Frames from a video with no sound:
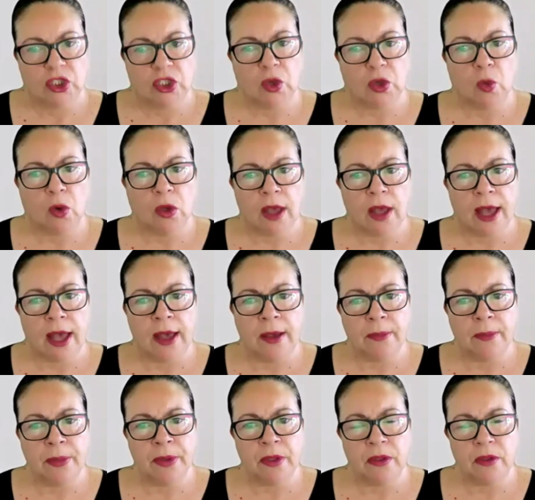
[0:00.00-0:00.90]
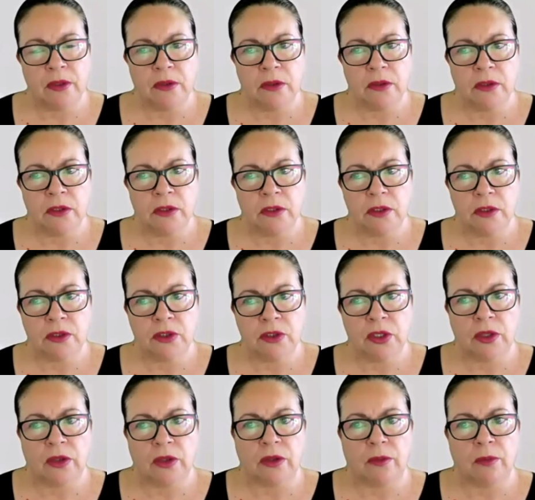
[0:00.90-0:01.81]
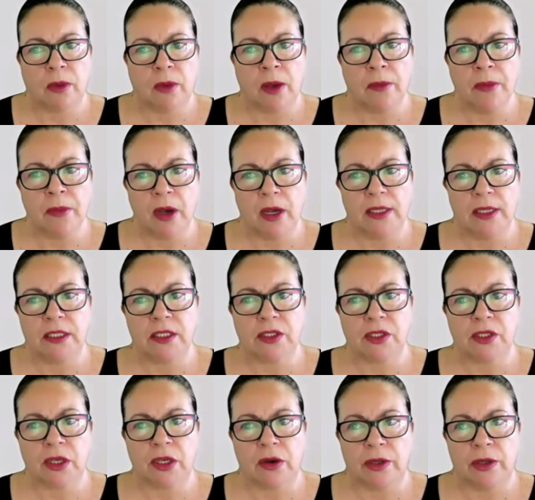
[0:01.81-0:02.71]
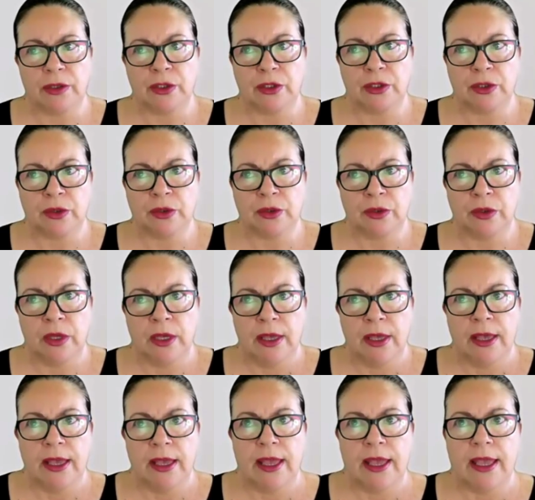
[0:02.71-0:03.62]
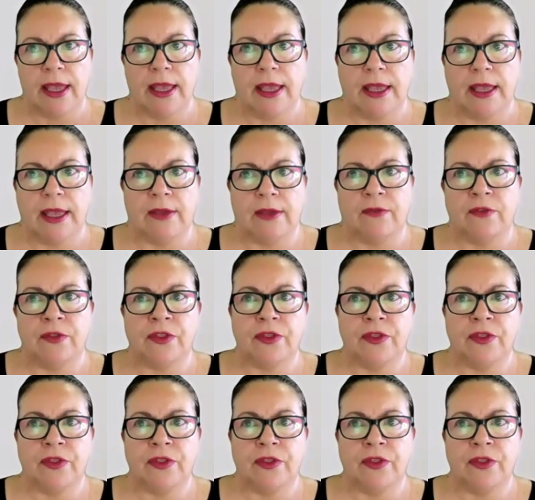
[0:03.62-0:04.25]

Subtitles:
So what happens? So my mind is going to, if